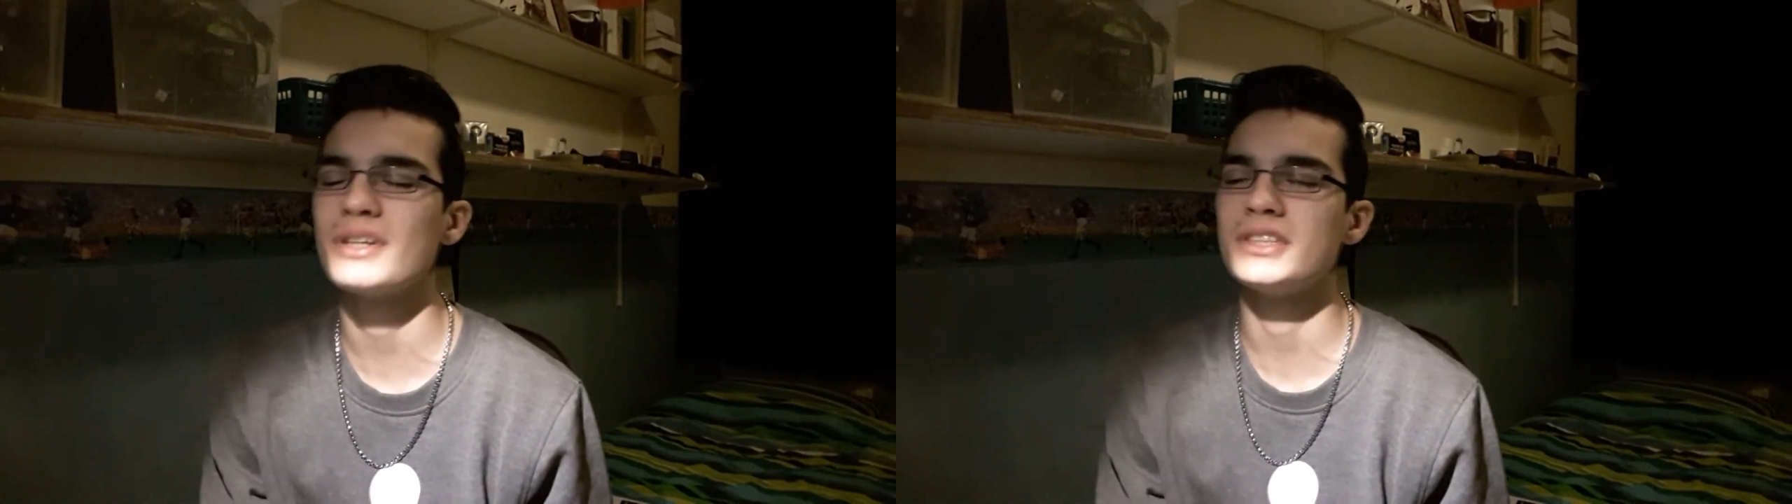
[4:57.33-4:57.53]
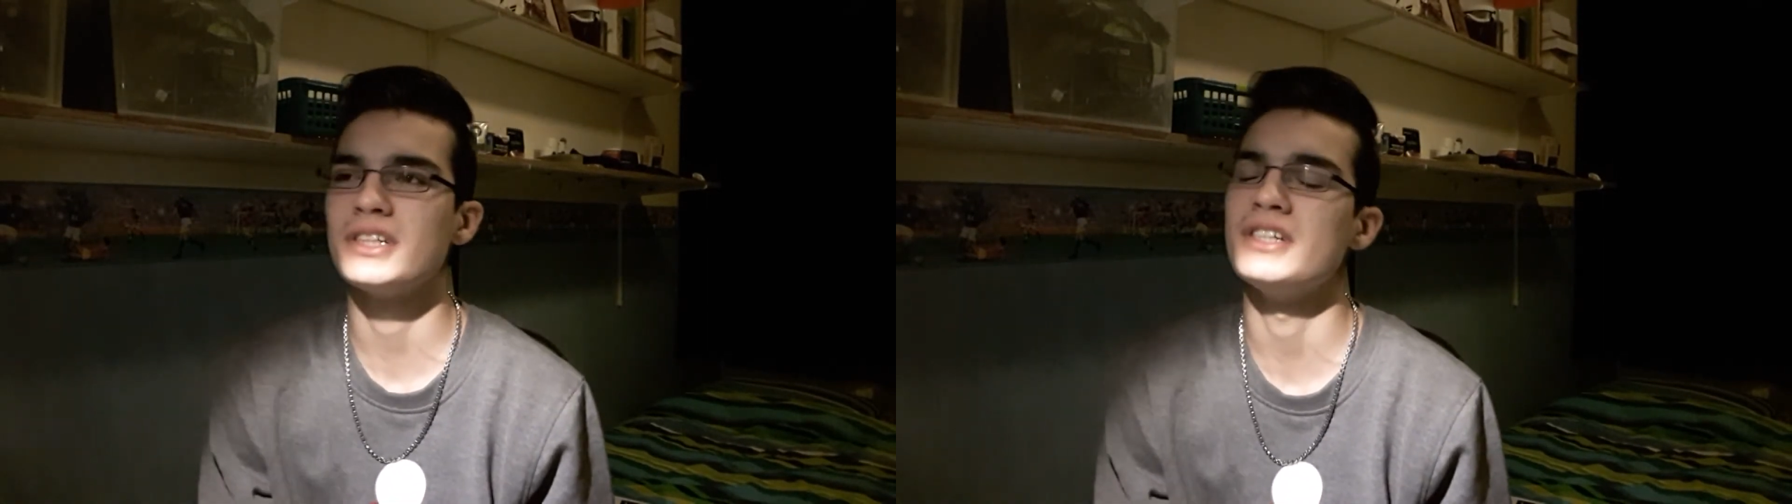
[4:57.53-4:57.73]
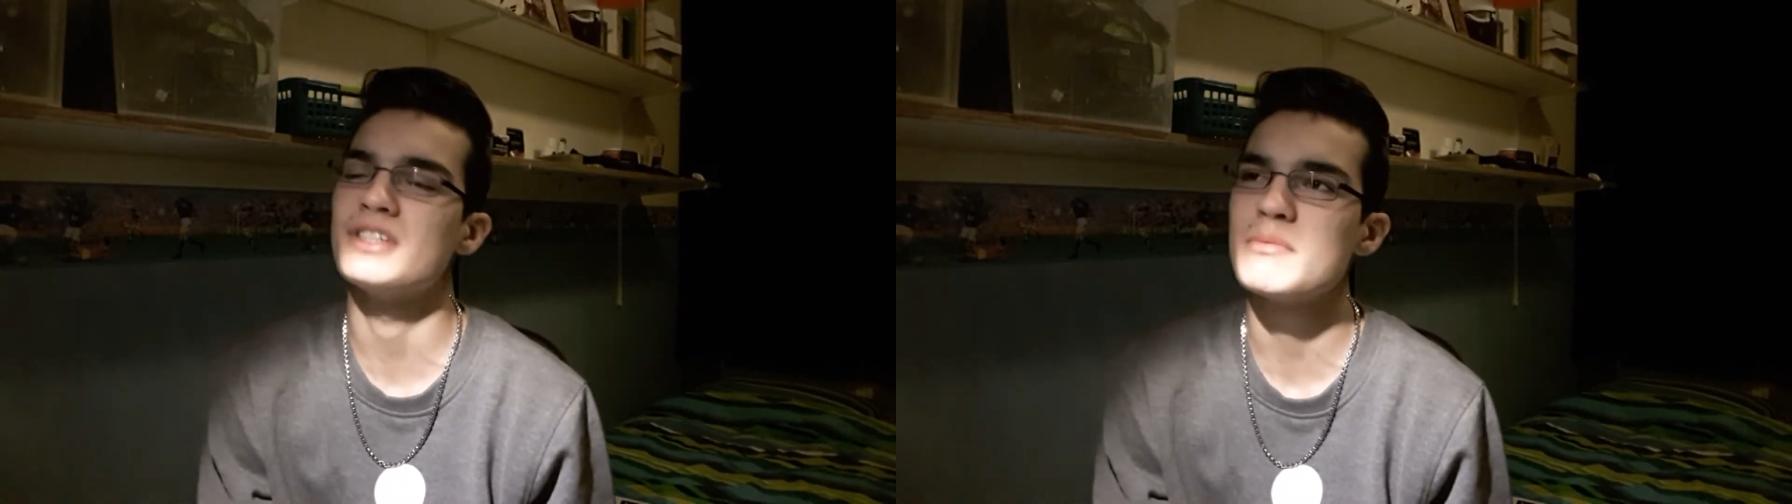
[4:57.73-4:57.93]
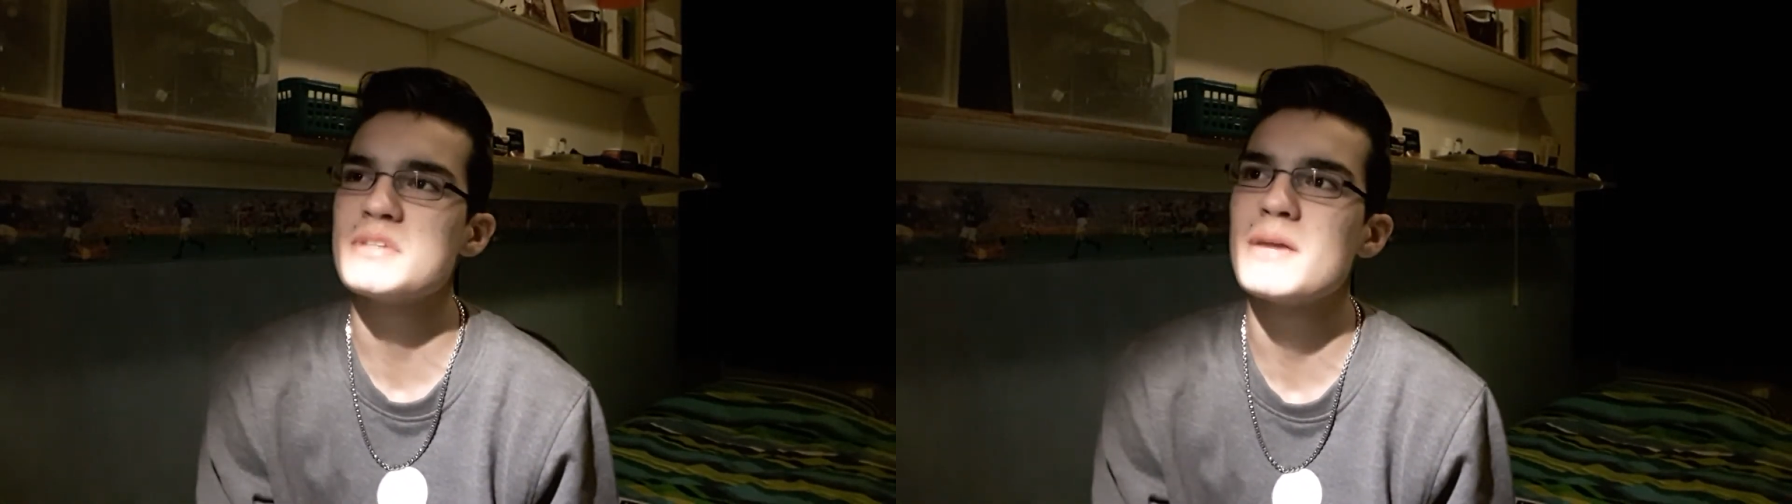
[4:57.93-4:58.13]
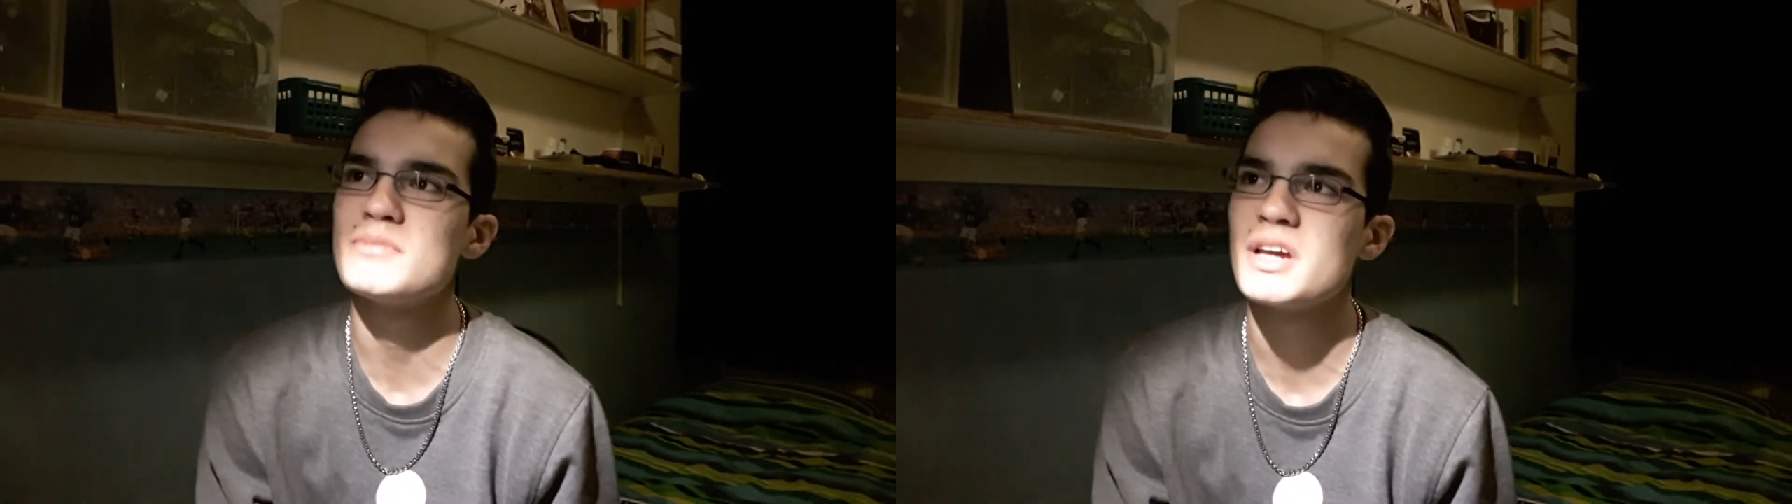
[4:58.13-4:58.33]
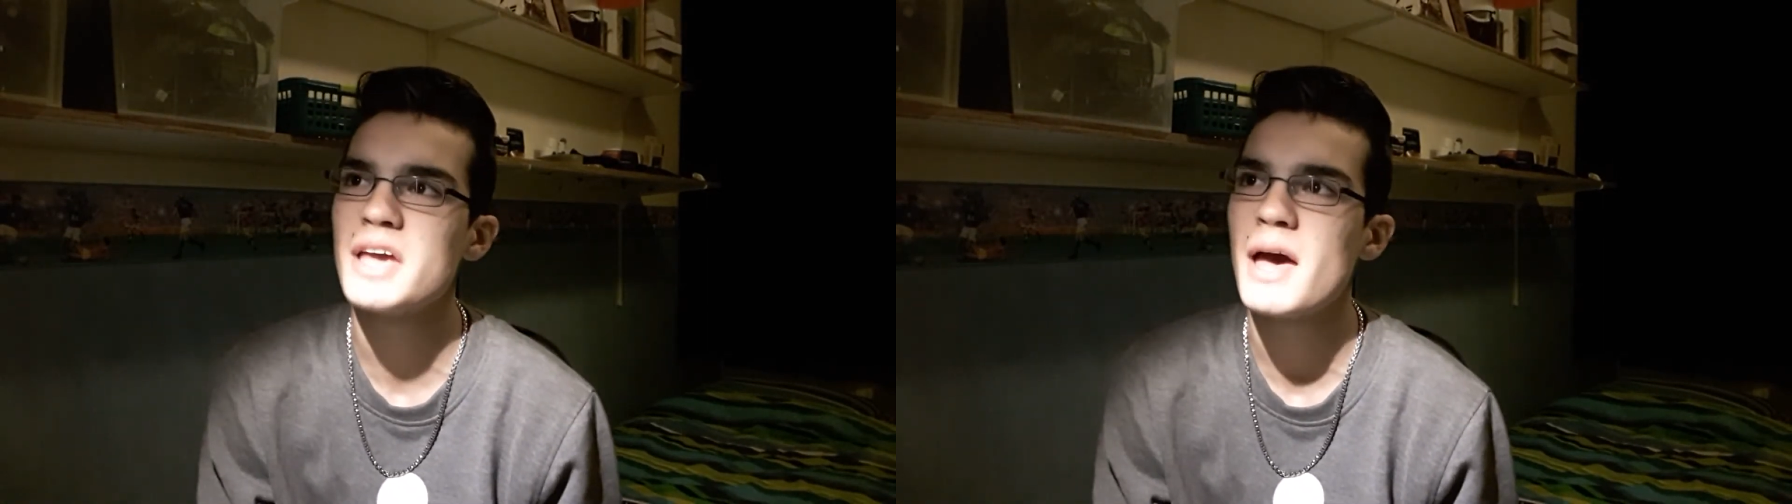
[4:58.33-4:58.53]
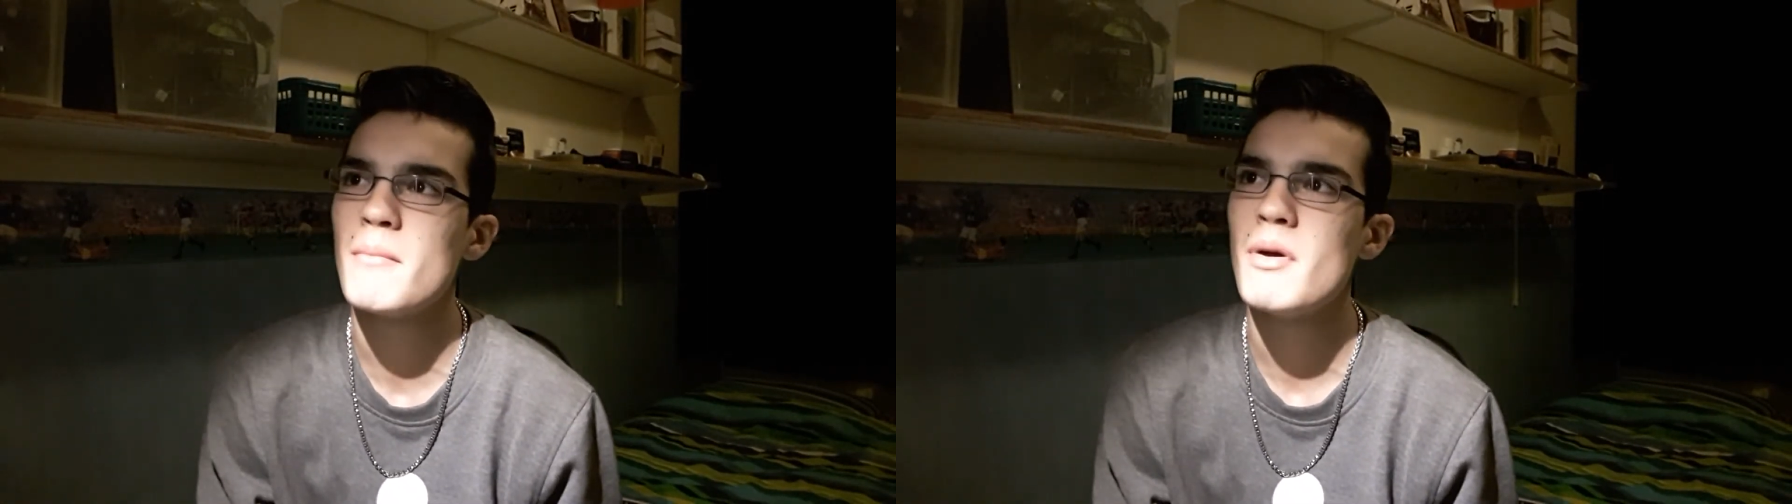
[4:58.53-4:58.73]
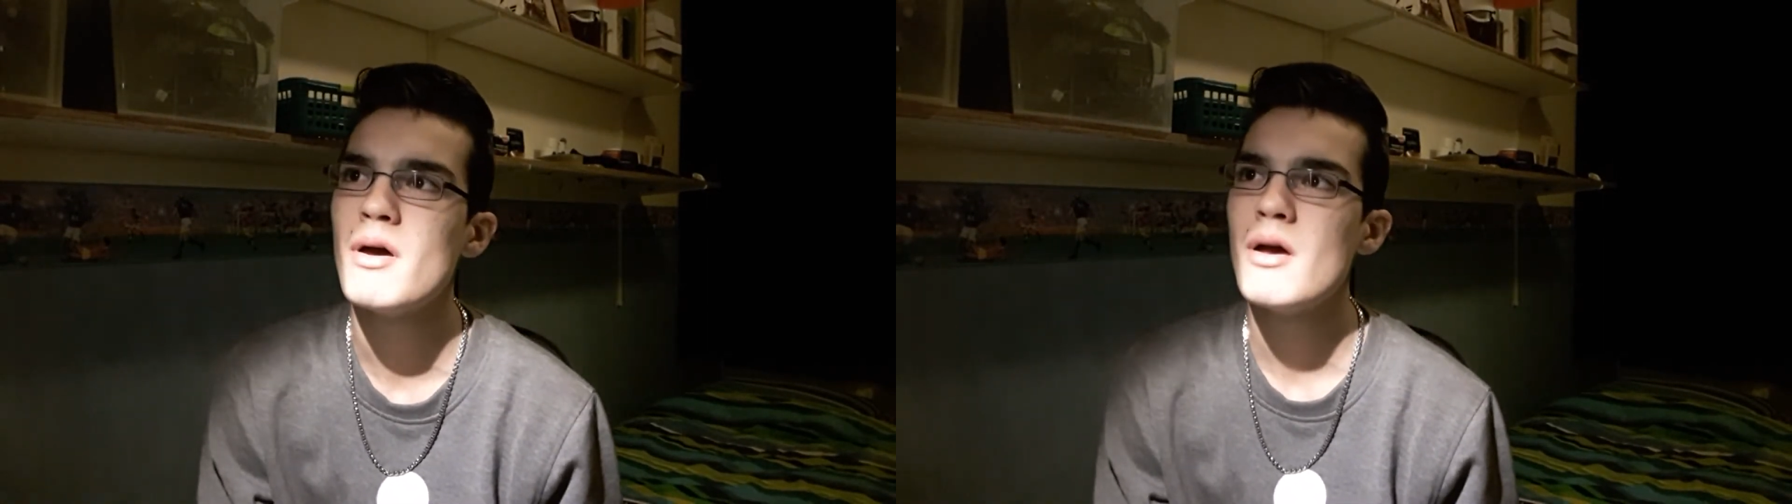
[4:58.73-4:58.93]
actually sometimes I am,